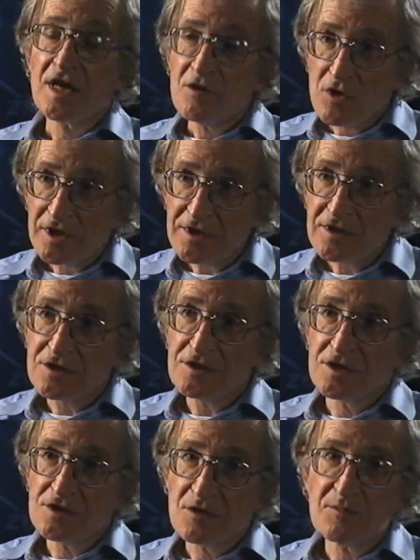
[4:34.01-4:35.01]
They want
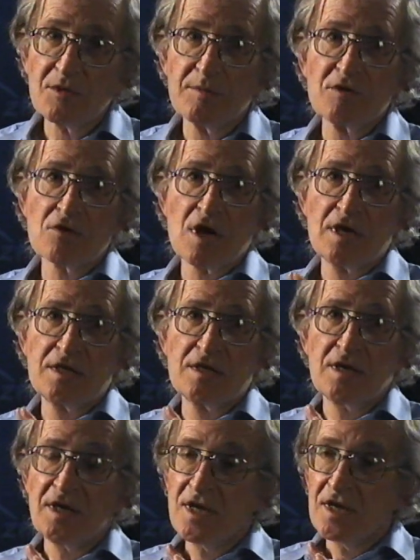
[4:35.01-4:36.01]
the system to be
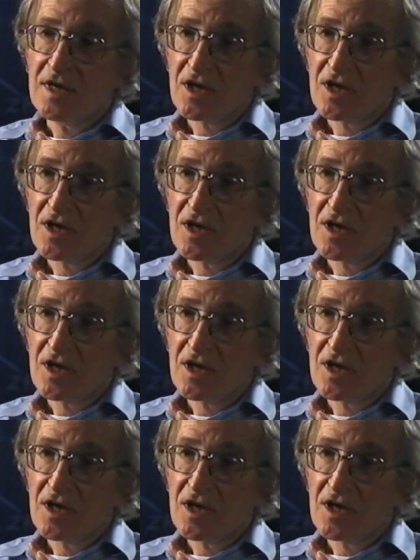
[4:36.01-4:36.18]
run